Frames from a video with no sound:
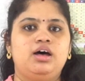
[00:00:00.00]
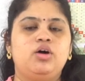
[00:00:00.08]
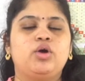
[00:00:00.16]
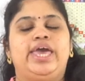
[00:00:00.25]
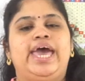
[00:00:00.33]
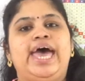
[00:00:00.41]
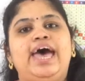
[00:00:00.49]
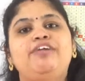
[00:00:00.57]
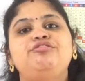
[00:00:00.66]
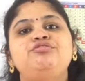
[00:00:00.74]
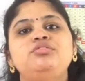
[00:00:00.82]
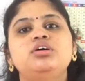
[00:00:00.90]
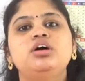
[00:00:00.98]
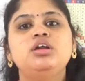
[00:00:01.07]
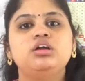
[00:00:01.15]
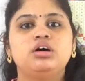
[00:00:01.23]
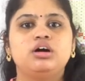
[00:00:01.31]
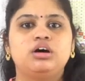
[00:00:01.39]
Okay,
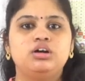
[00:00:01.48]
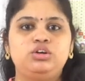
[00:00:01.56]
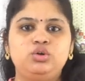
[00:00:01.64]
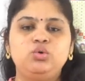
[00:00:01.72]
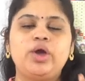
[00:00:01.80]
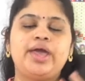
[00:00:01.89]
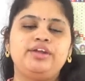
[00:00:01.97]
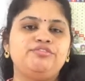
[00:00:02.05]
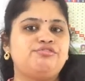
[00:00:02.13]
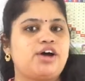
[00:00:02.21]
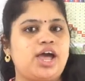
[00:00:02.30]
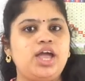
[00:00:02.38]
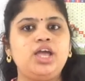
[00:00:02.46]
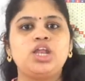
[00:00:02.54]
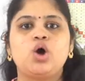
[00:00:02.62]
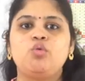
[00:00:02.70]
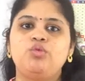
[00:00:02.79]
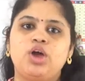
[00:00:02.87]
after 2 and 5,
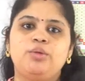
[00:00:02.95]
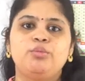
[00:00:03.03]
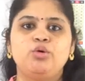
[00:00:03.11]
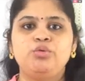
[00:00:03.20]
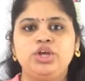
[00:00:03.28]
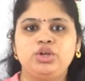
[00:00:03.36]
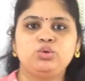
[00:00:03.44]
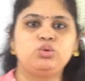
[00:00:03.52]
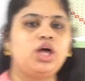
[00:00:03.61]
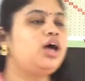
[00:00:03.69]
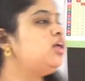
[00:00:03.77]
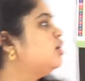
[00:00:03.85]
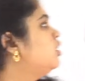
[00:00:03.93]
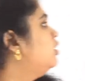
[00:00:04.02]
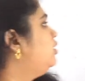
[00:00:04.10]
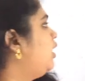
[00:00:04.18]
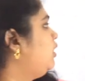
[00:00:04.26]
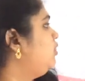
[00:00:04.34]
now we are moving to the
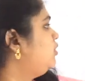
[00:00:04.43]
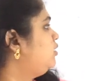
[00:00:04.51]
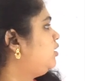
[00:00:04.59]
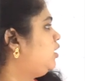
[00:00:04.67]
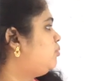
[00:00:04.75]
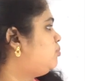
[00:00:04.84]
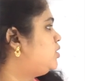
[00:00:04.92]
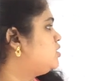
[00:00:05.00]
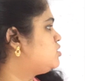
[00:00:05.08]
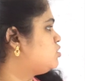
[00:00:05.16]
10th table.